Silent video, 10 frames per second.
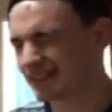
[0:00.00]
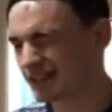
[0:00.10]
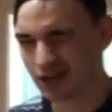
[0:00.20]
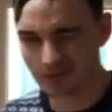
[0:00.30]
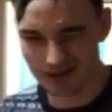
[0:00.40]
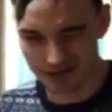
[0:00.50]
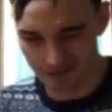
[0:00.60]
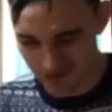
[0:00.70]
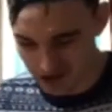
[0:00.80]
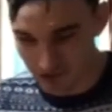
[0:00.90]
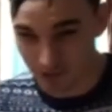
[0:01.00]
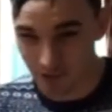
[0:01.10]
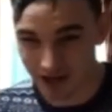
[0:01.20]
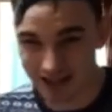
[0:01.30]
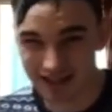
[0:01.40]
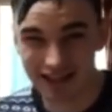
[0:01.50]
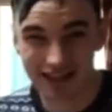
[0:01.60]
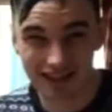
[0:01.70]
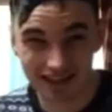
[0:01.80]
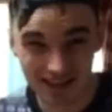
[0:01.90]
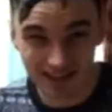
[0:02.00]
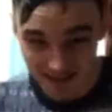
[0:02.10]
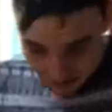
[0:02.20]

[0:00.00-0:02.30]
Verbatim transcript: There's another one in the fridge if you want it. Nope.